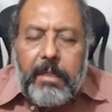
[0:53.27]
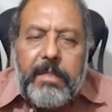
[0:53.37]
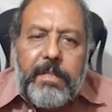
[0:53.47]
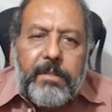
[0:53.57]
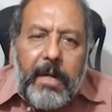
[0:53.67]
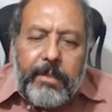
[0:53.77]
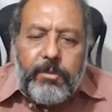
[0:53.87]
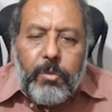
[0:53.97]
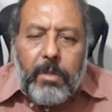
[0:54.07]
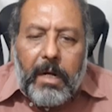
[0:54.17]
it is
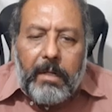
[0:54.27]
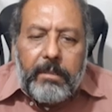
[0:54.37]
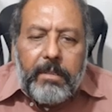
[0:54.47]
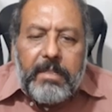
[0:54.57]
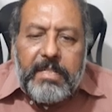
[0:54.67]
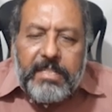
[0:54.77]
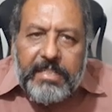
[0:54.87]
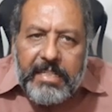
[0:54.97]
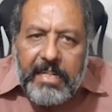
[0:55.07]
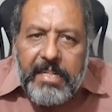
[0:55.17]
also called
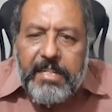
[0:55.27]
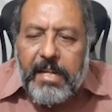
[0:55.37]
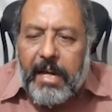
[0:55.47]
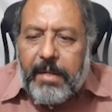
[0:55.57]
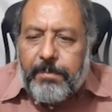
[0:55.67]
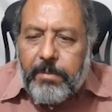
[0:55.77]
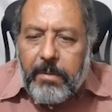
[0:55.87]
scaly type.